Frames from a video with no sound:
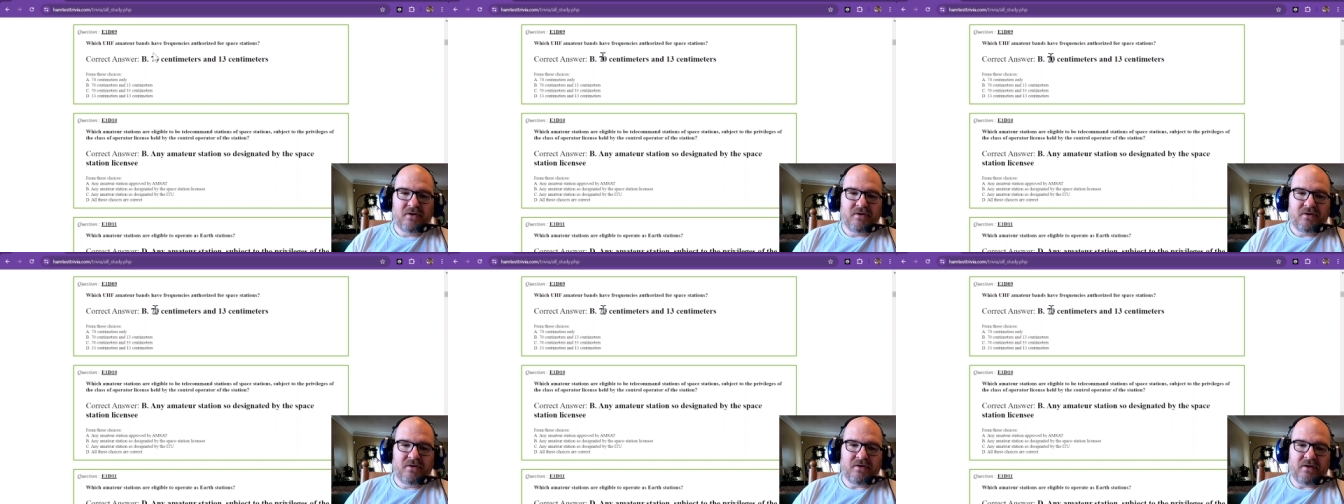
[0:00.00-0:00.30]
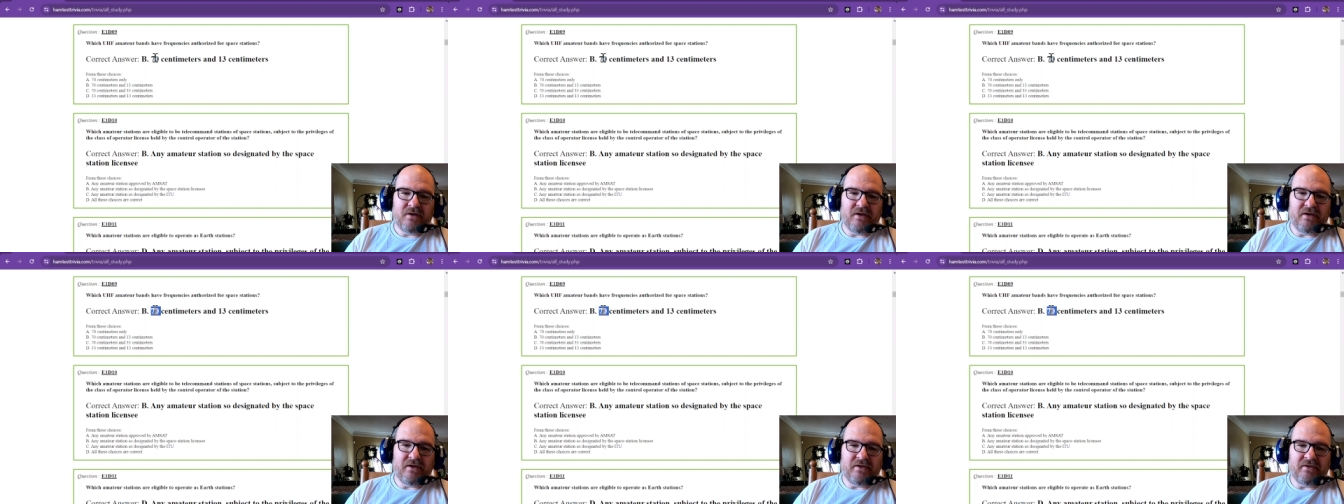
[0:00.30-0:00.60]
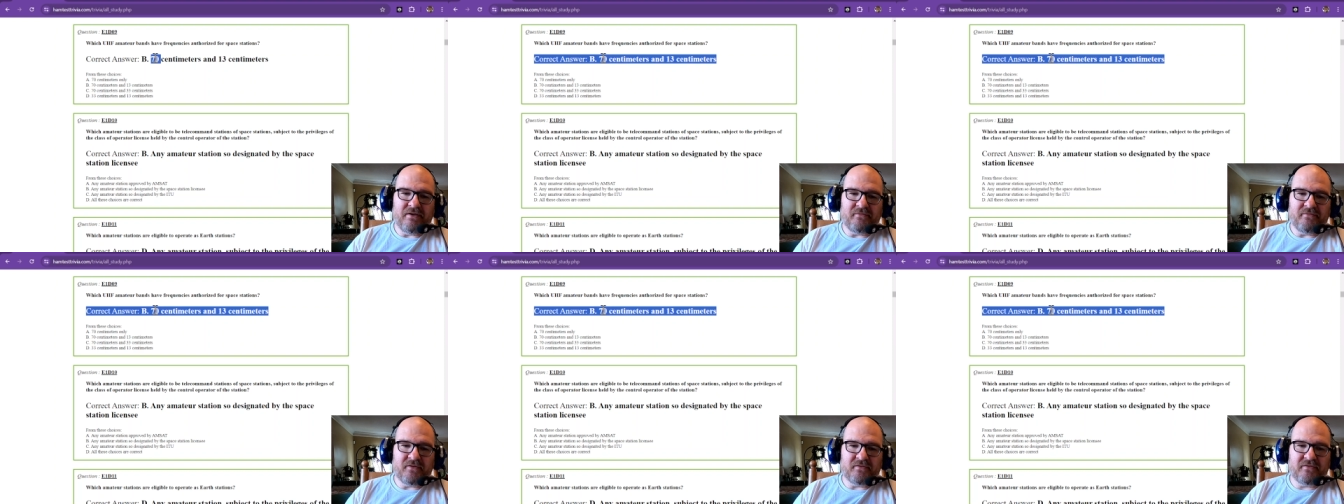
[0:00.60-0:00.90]
Uh,
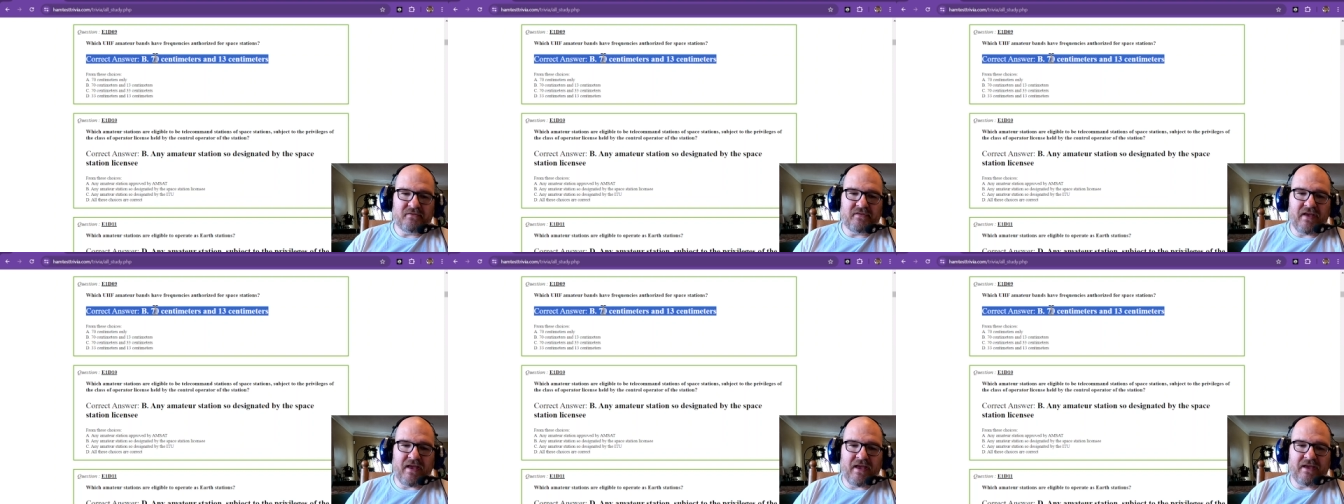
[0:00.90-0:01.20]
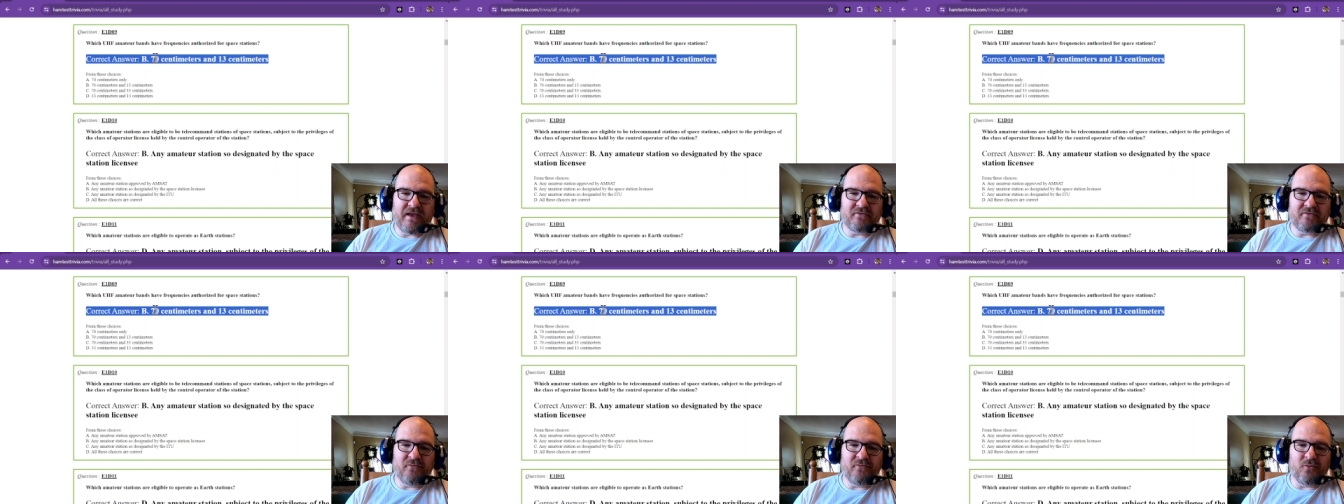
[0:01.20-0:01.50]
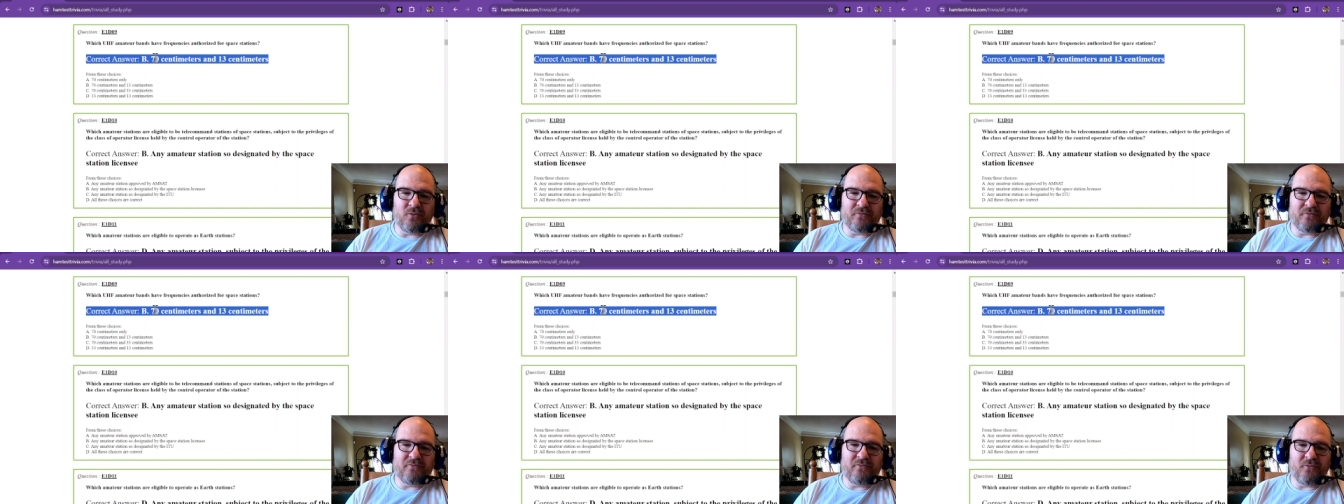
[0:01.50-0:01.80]
if you're saying
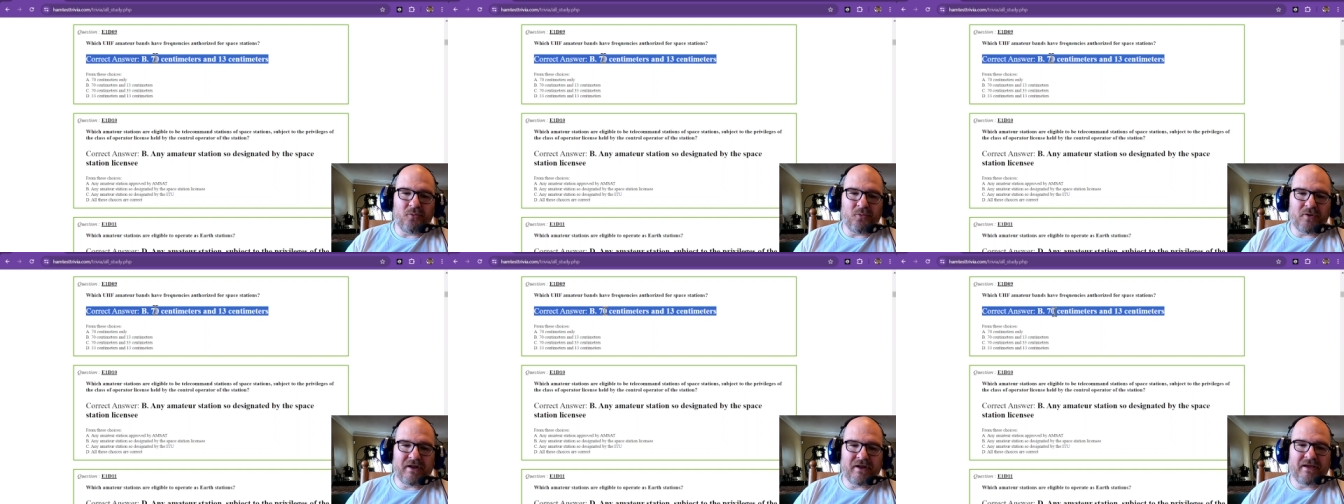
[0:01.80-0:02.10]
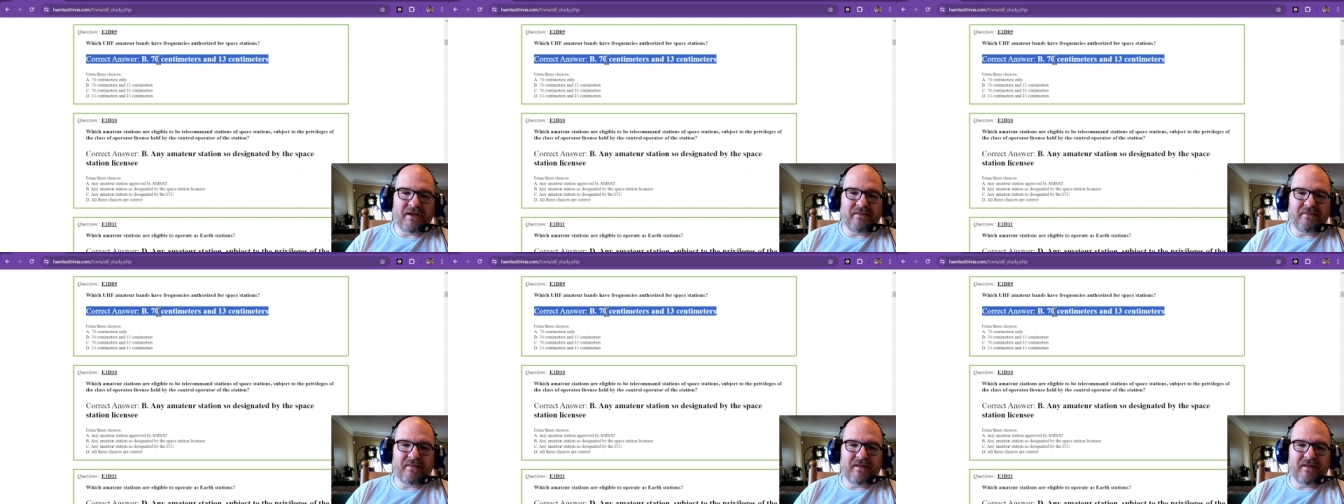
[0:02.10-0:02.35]
440,